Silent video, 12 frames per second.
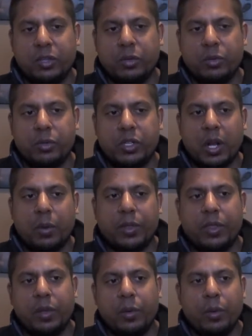to share
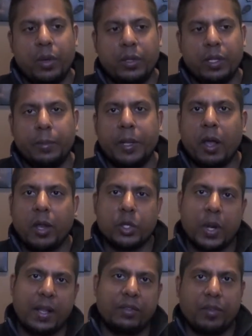with you a little bit on
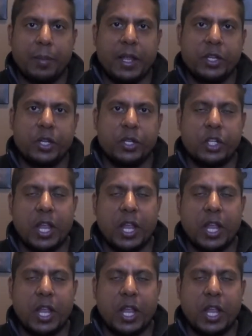transformation,